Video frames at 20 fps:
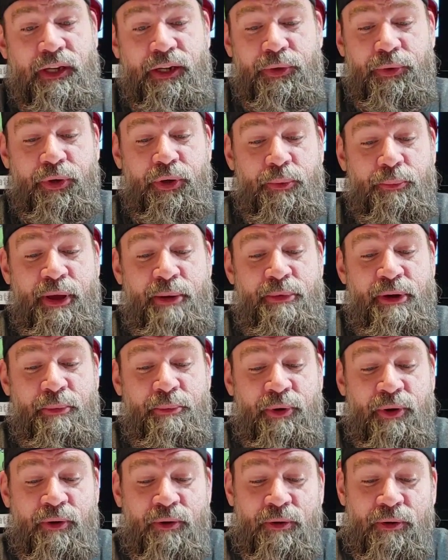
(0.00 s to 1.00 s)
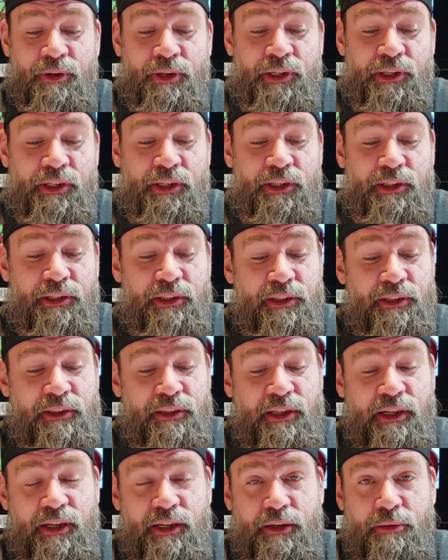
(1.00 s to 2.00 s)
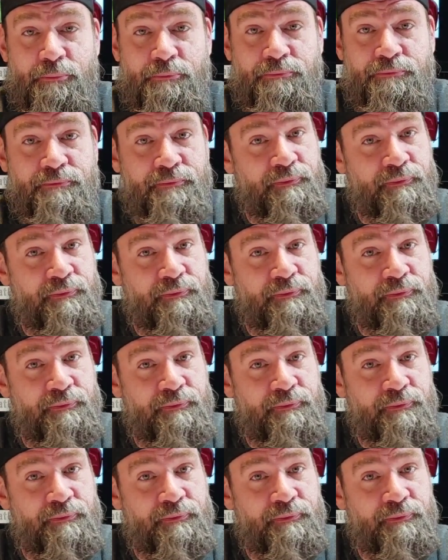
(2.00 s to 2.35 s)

I don't know. Maybe I'm wrong. Um,